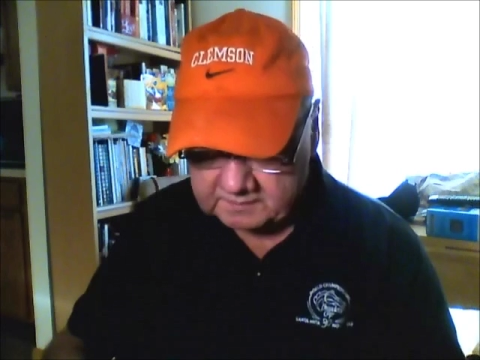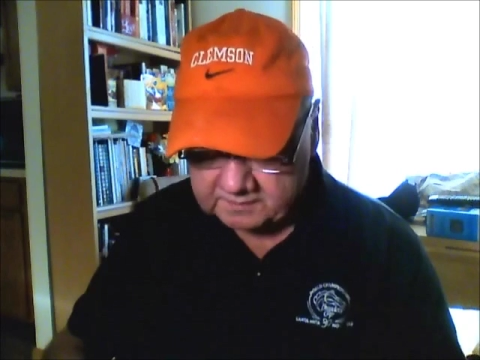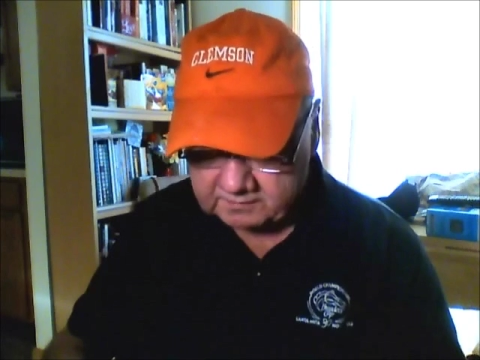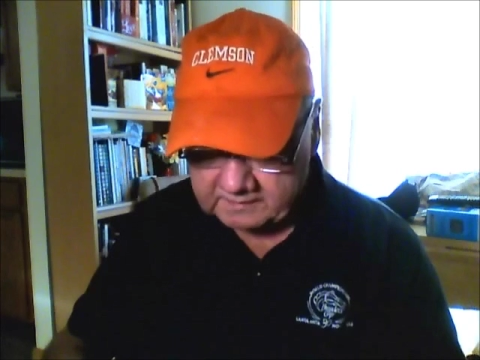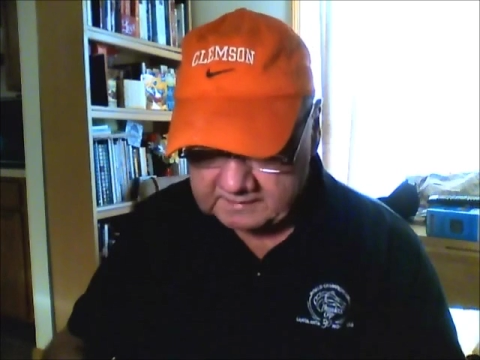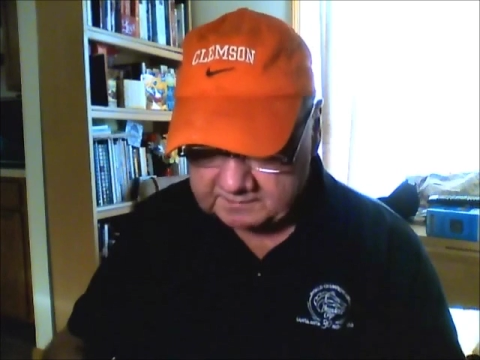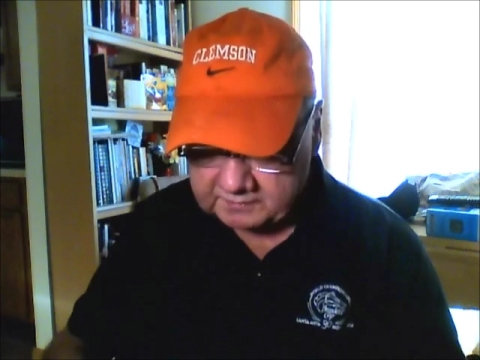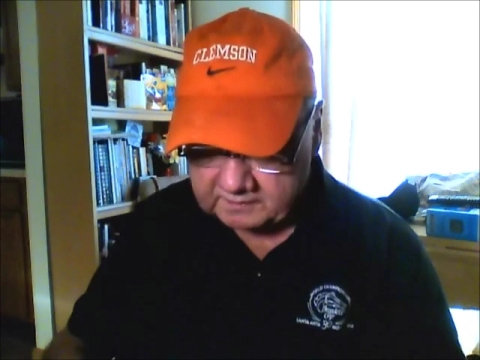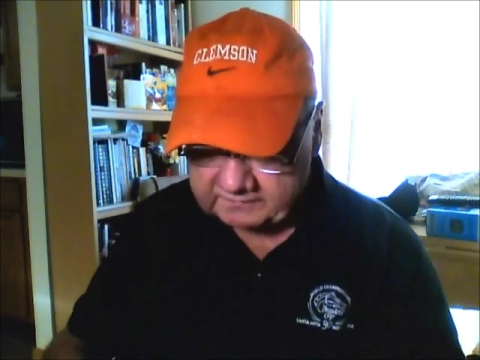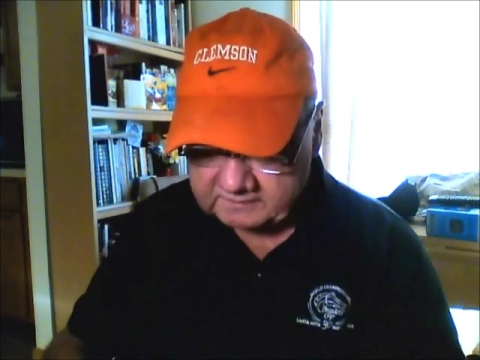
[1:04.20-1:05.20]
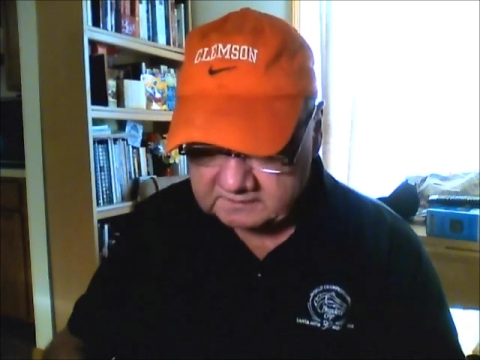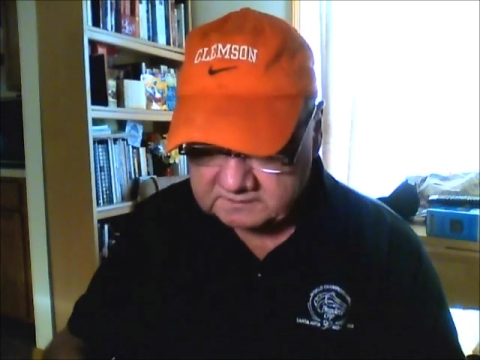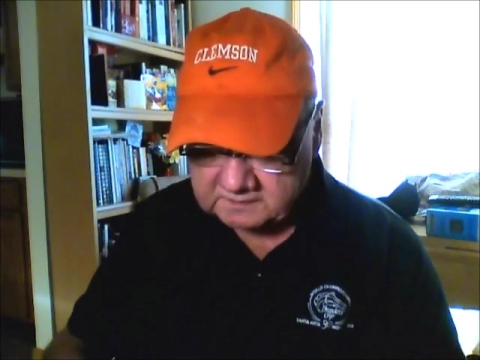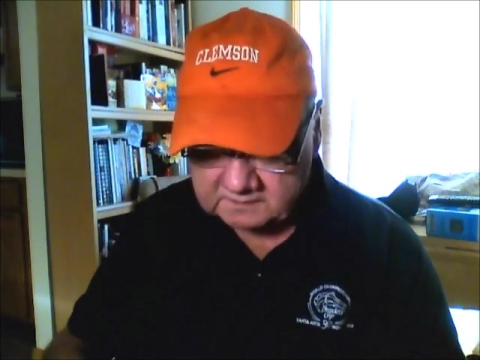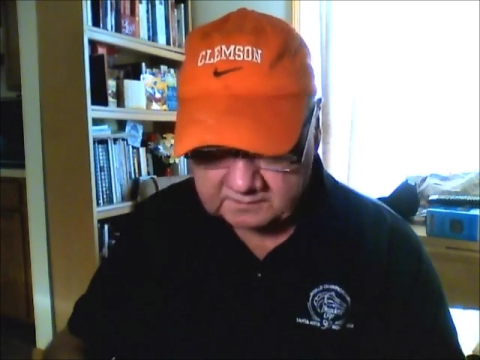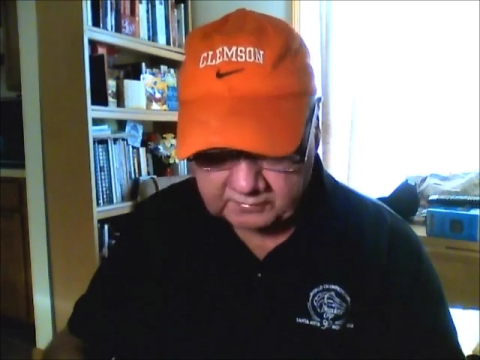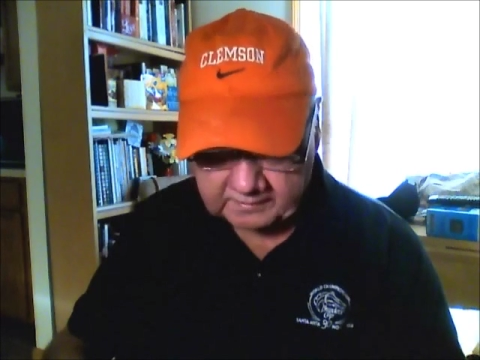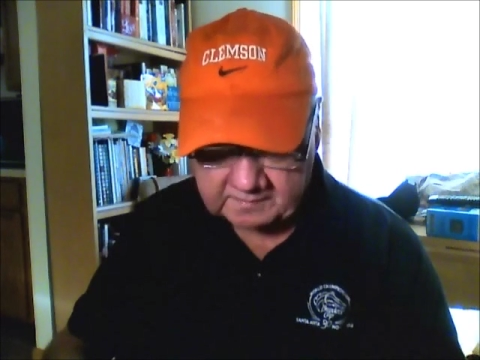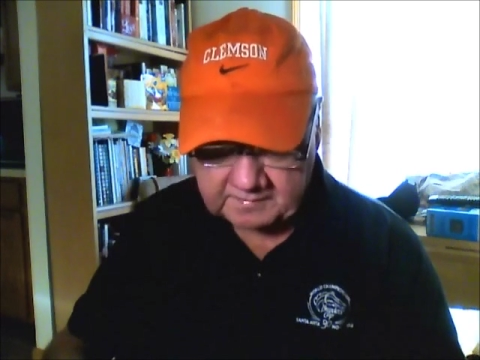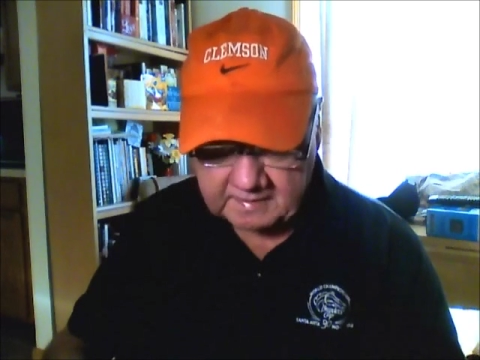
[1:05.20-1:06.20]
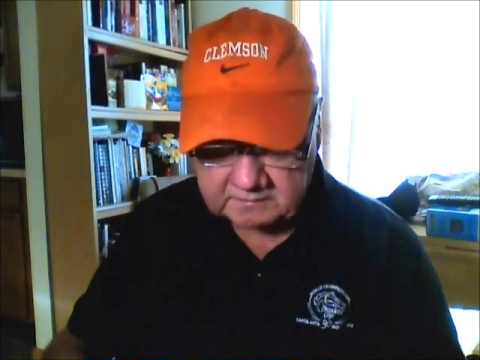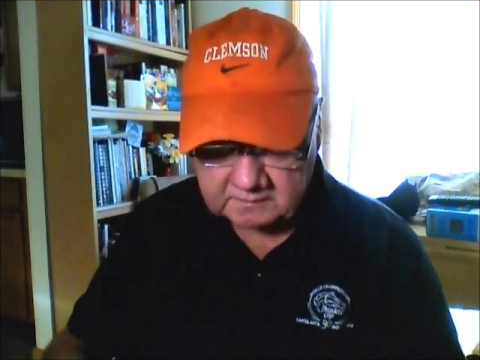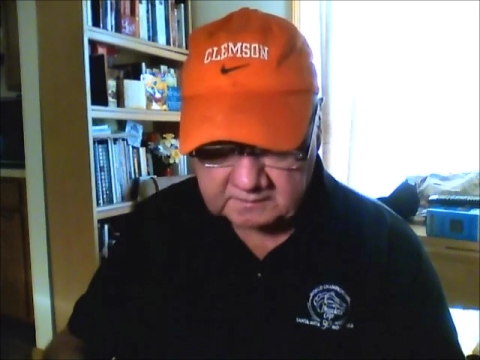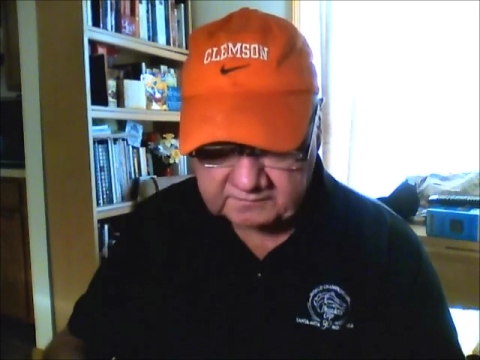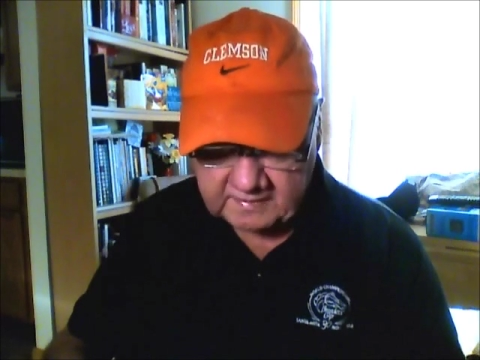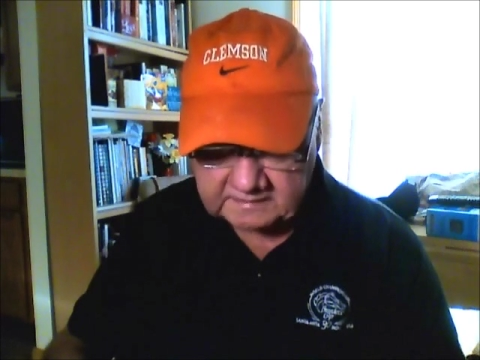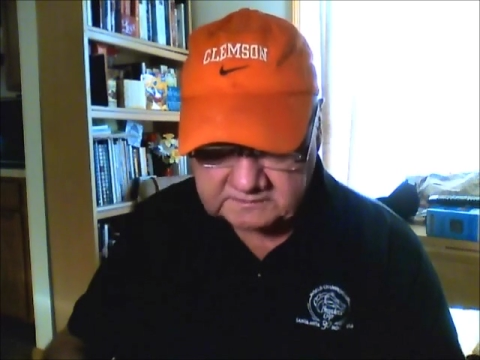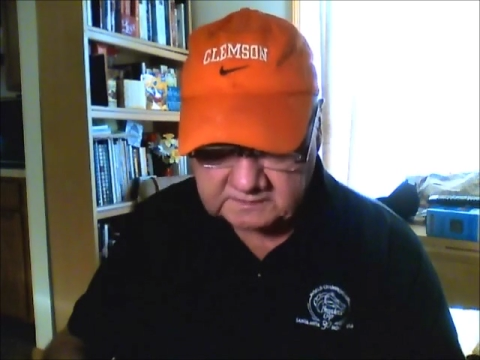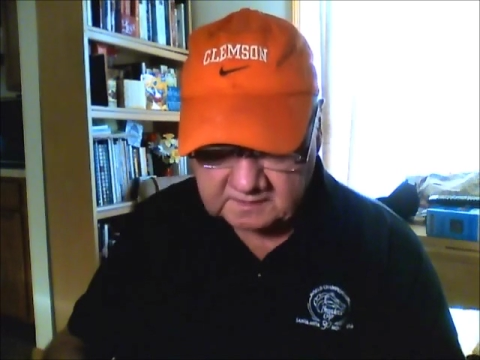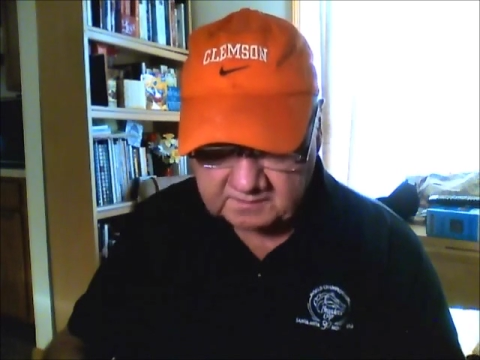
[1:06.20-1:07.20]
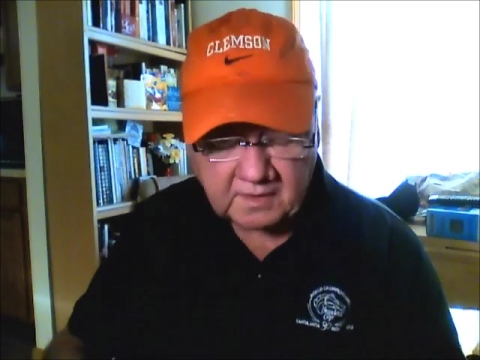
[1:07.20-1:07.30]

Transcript: three, Imperfect, is hit the board in power run fashion in